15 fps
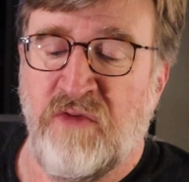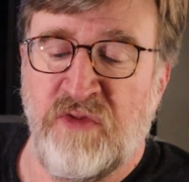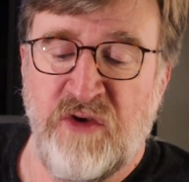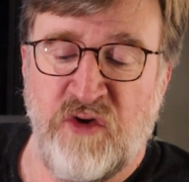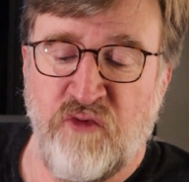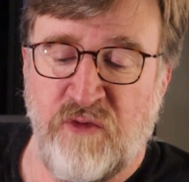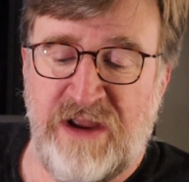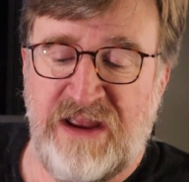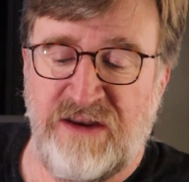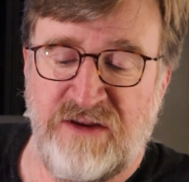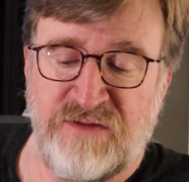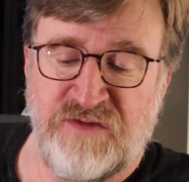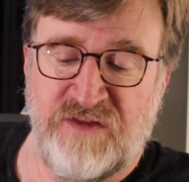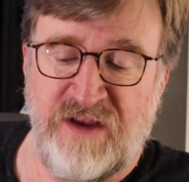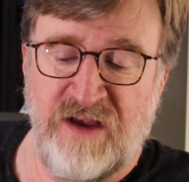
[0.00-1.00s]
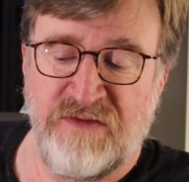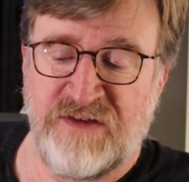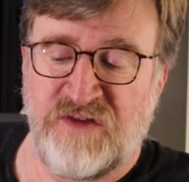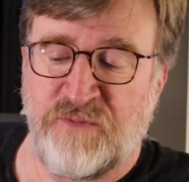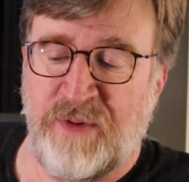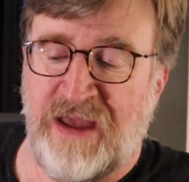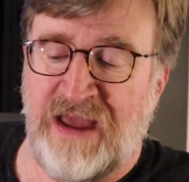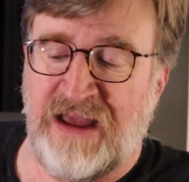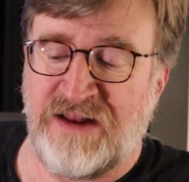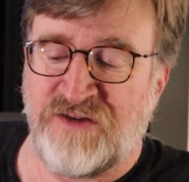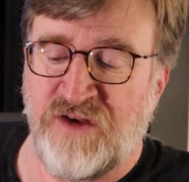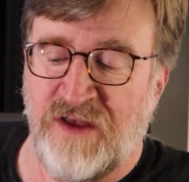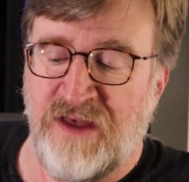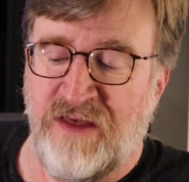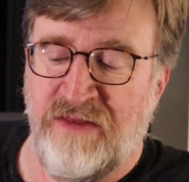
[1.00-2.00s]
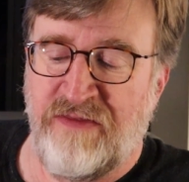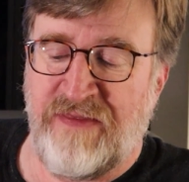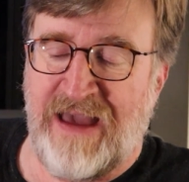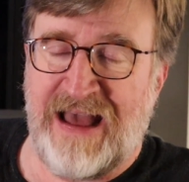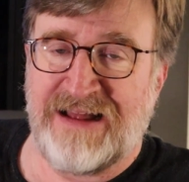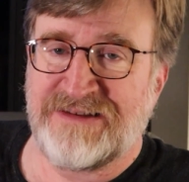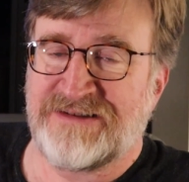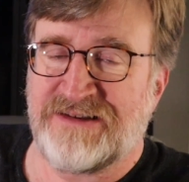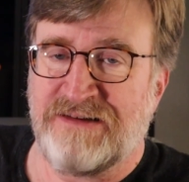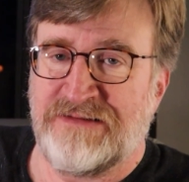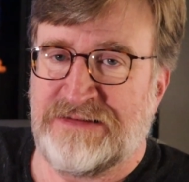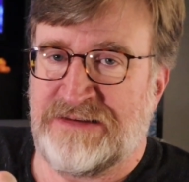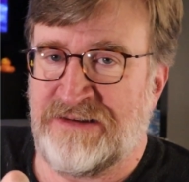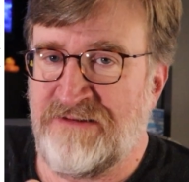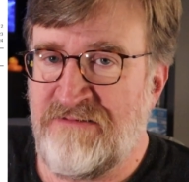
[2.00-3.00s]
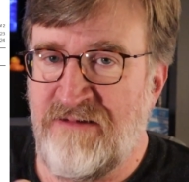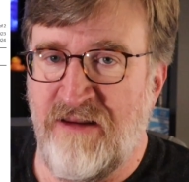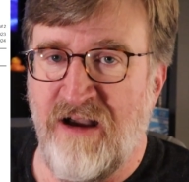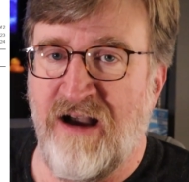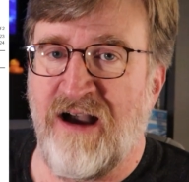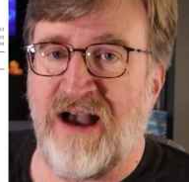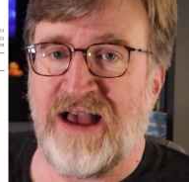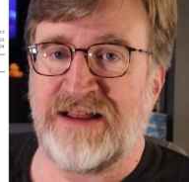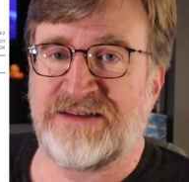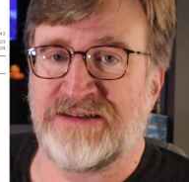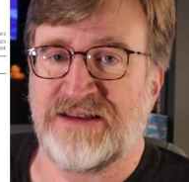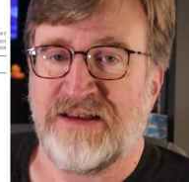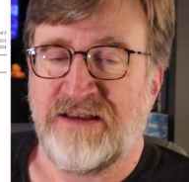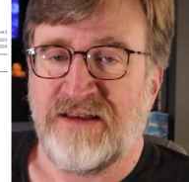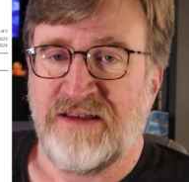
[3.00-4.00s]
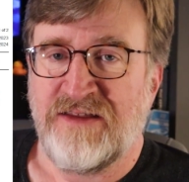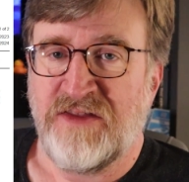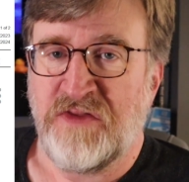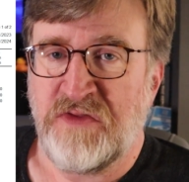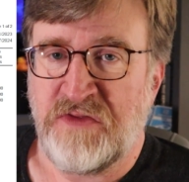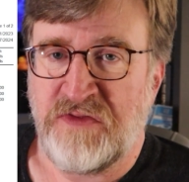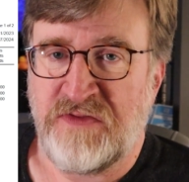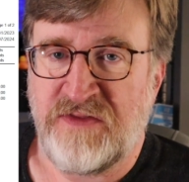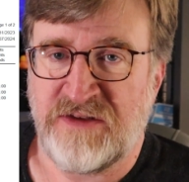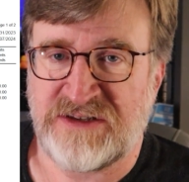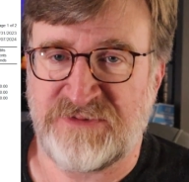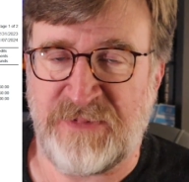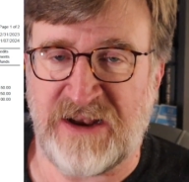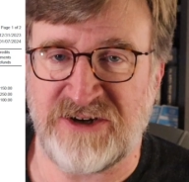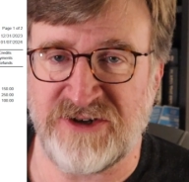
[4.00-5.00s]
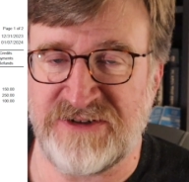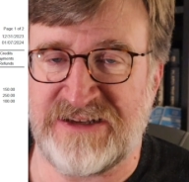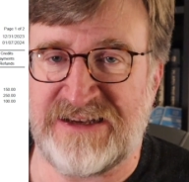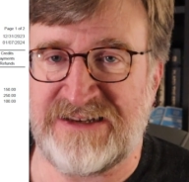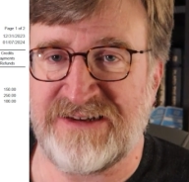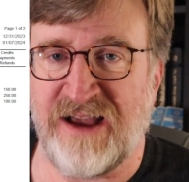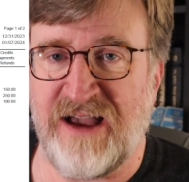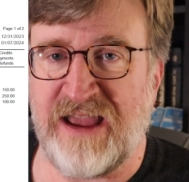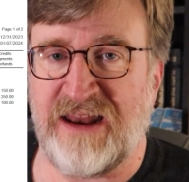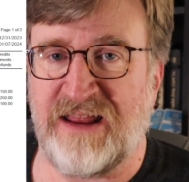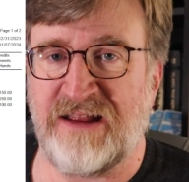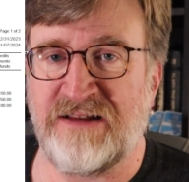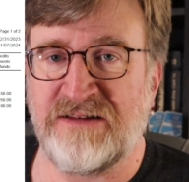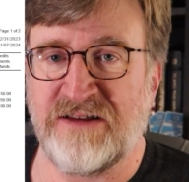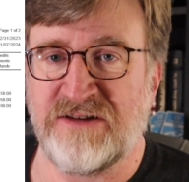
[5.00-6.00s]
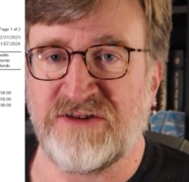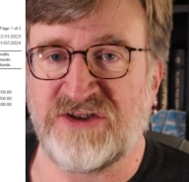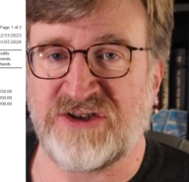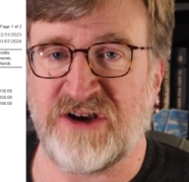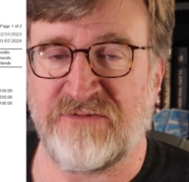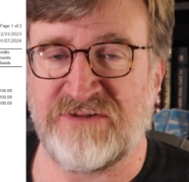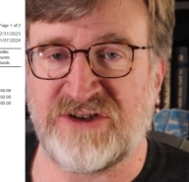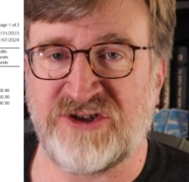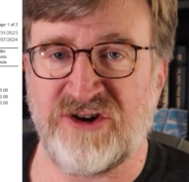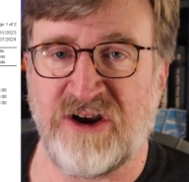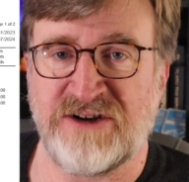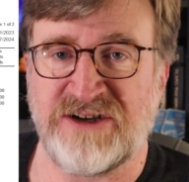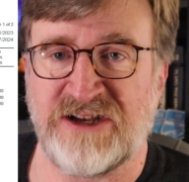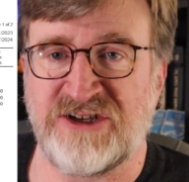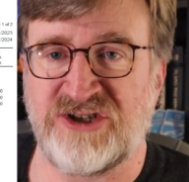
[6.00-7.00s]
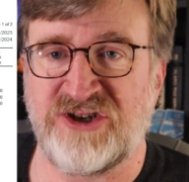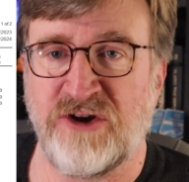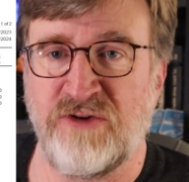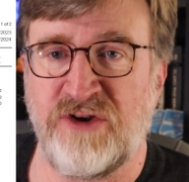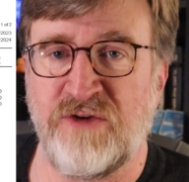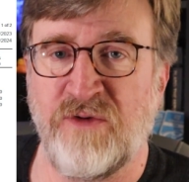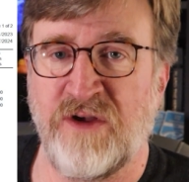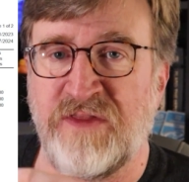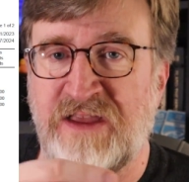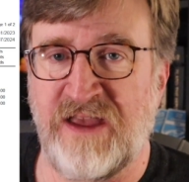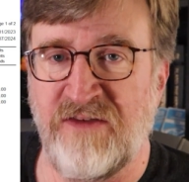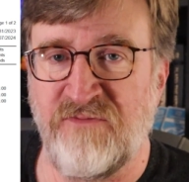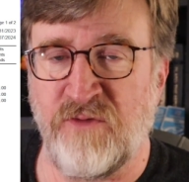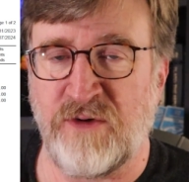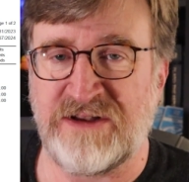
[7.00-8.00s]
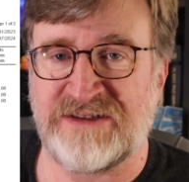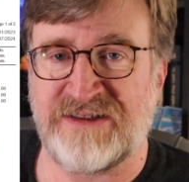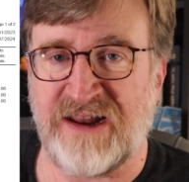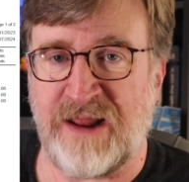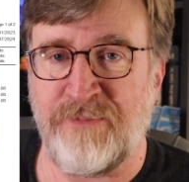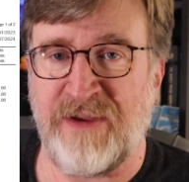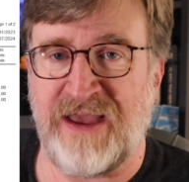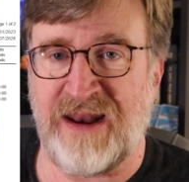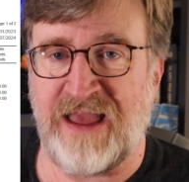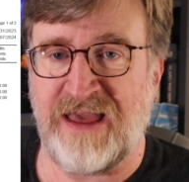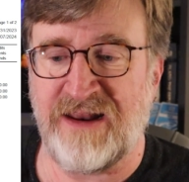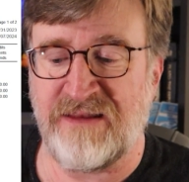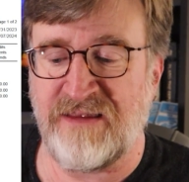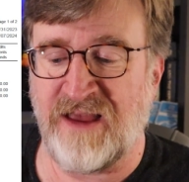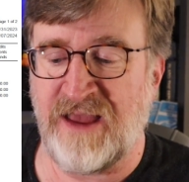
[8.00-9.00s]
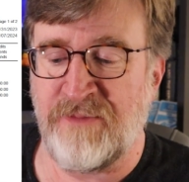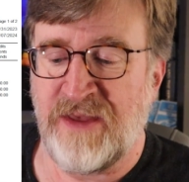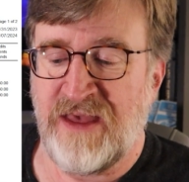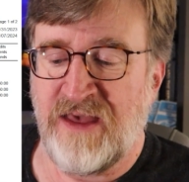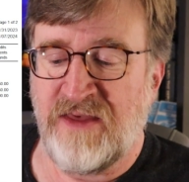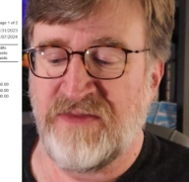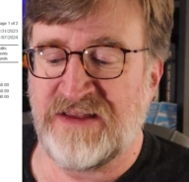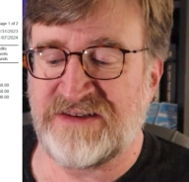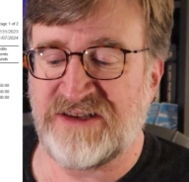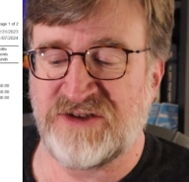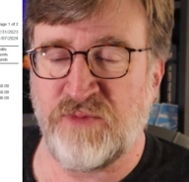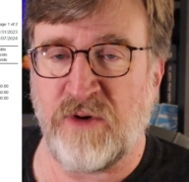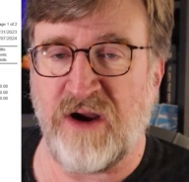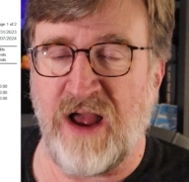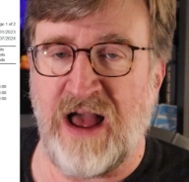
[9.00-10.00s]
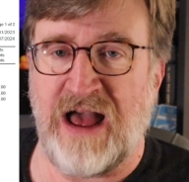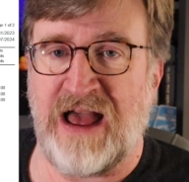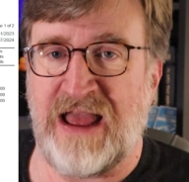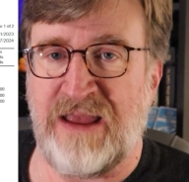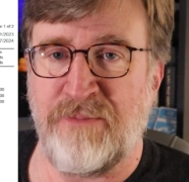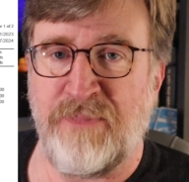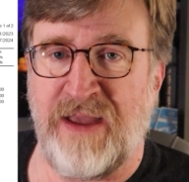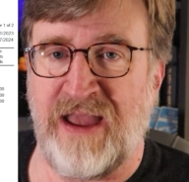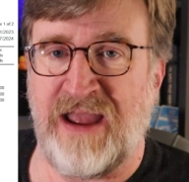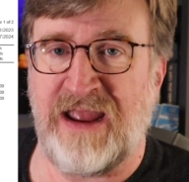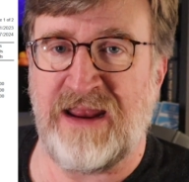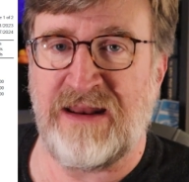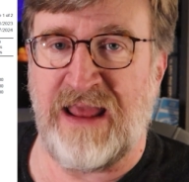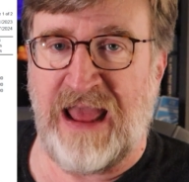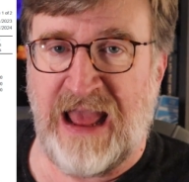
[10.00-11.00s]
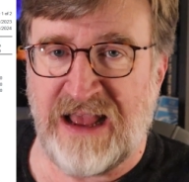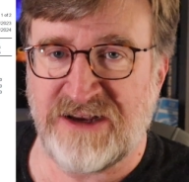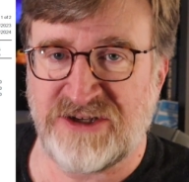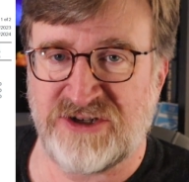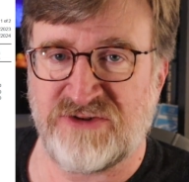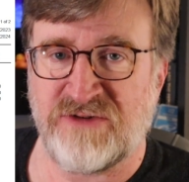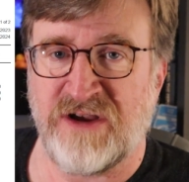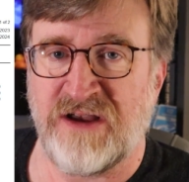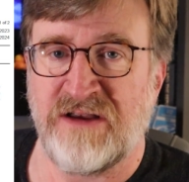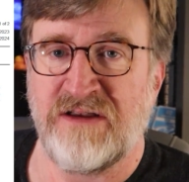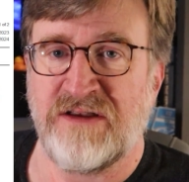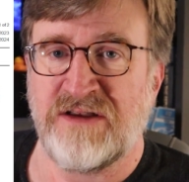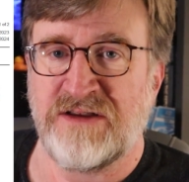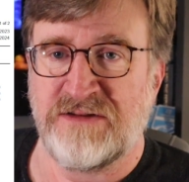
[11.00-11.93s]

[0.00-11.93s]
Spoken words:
The green you see on this page, that's not the specialty dining service charge I showed you on the invoice that I paid ahead of time. This is where I paid extra